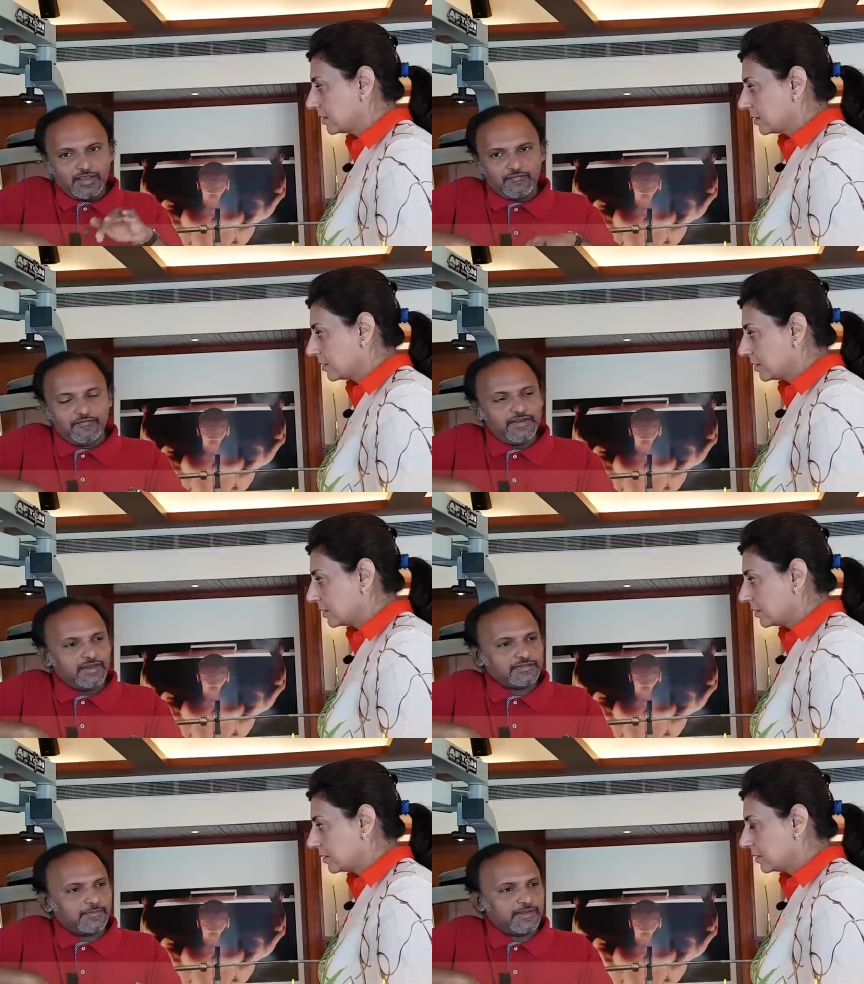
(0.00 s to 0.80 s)
Speaker 1: If
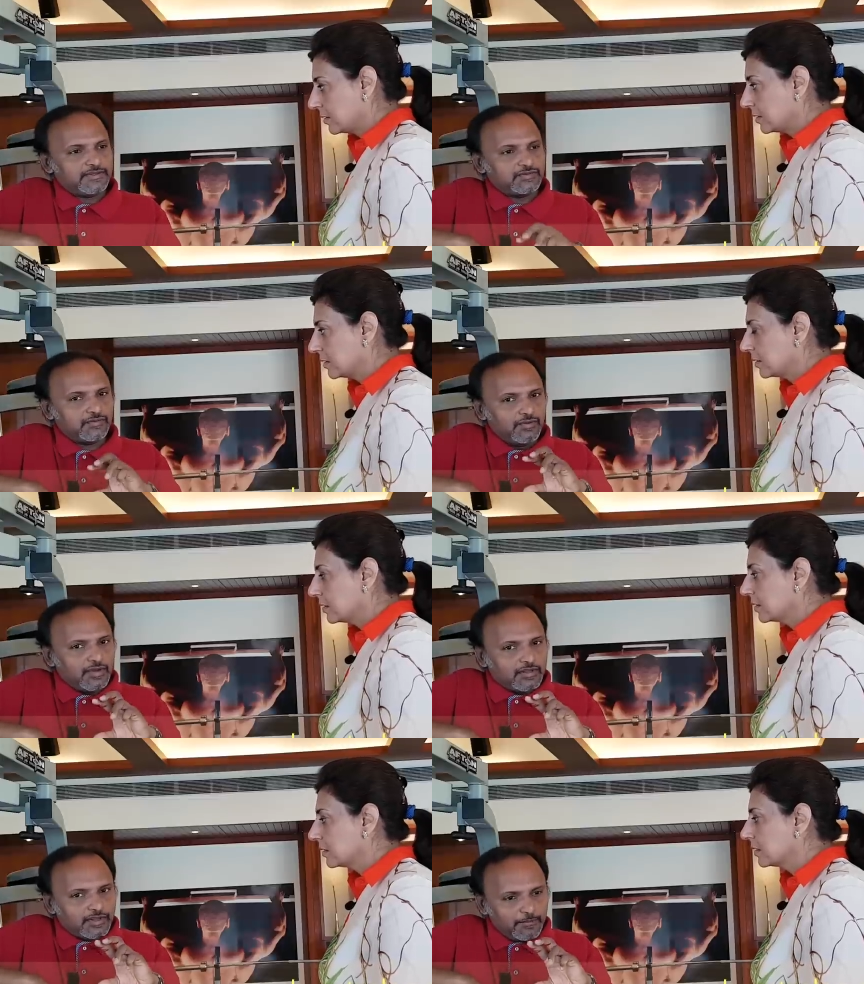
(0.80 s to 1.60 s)
Venus plays, so
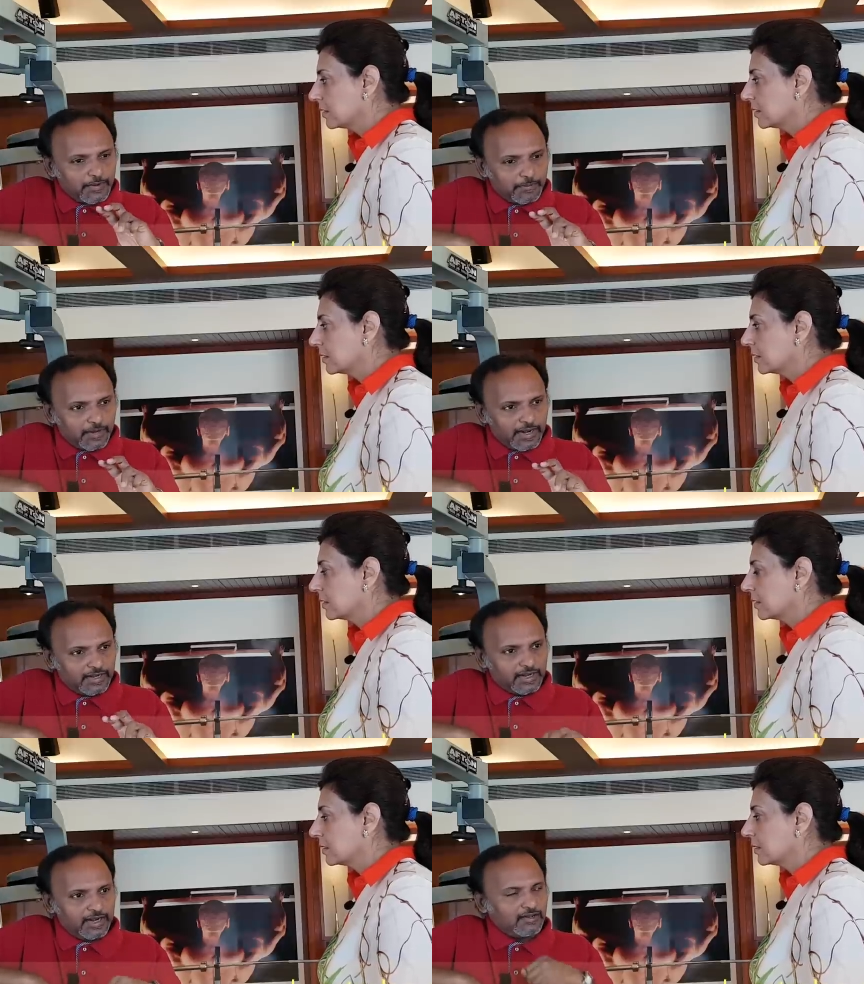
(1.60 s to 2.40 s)
they people
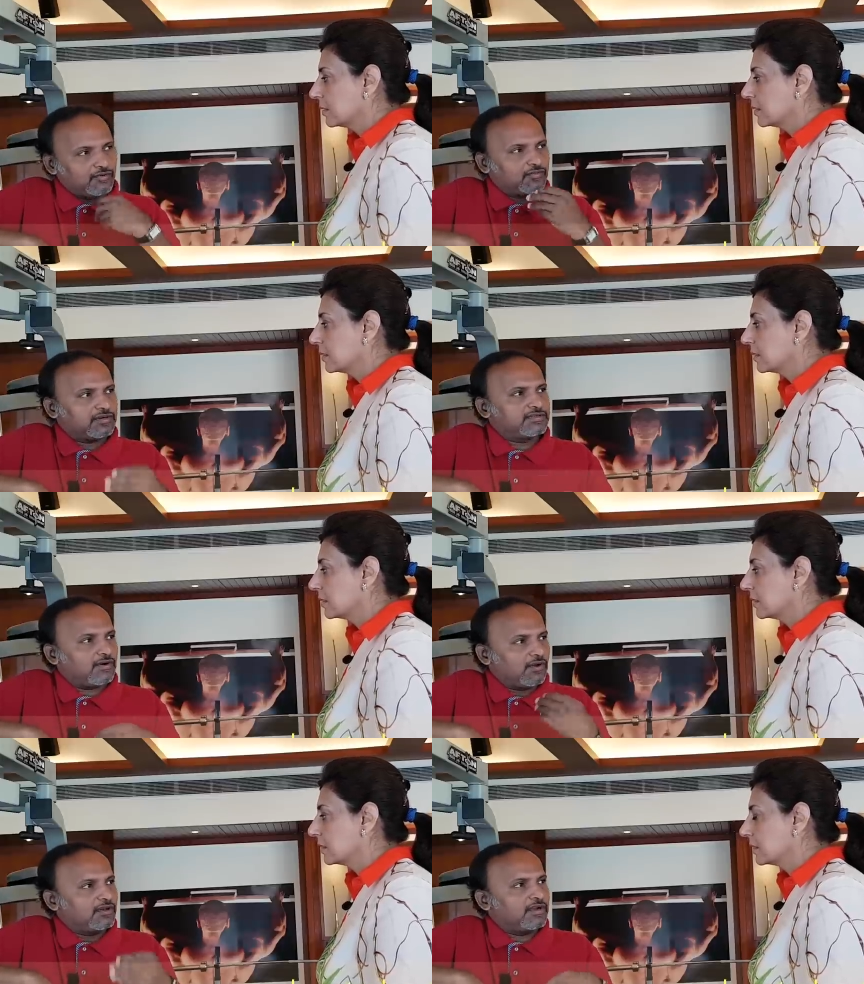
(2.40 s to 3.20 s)
attract
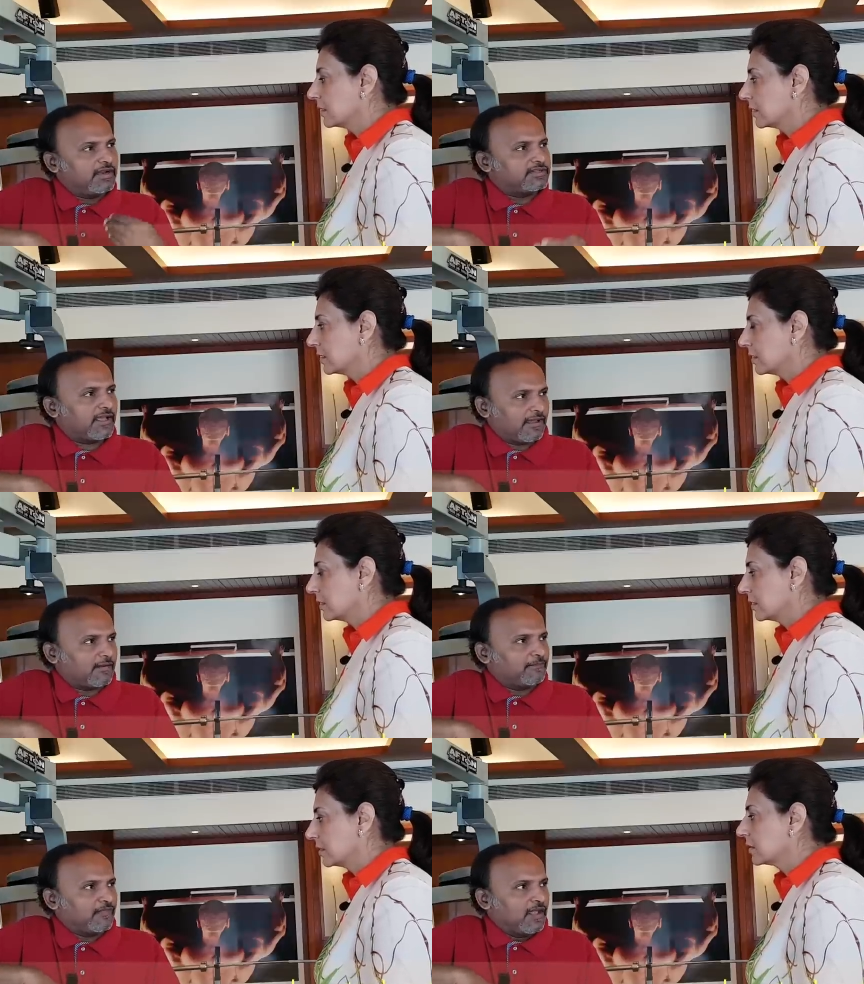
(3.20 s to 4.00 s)
towards all the desire.